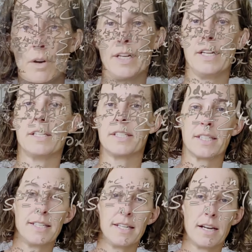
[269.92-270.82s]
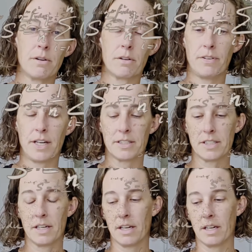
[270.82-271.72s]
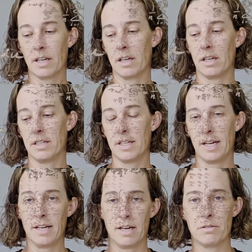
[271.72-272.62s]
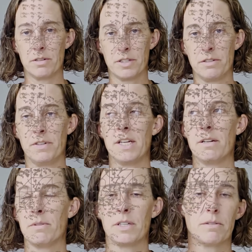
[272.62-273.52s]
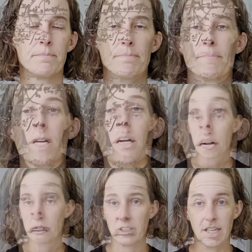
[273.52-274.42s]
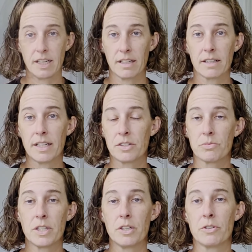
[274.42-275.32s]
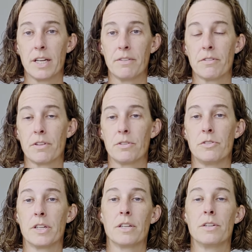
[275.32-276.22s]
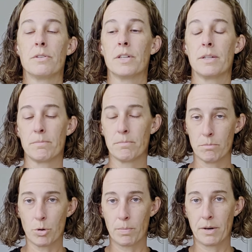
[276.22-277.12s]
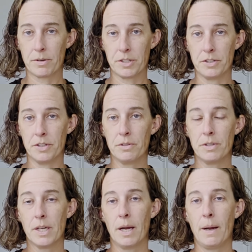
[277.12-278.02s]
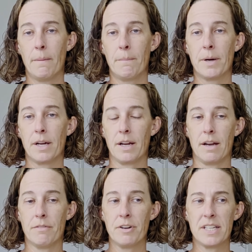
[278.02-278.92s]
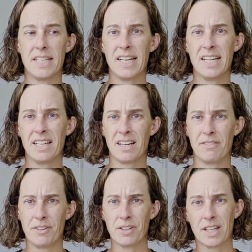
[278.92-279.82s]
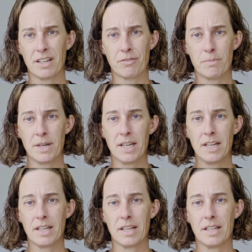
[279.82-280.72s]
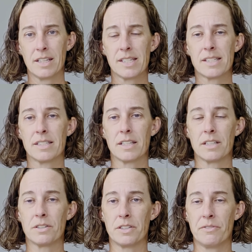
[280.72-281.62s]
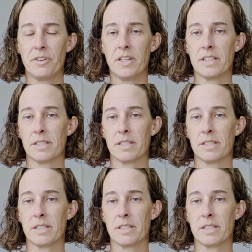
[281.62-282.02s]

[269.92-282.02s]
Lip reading: I need 16-hour fasting and 8 hours of eating window. That's great. That's really great for those that can do it. More power to you. But every day, I feel like for me, at least, is a little different.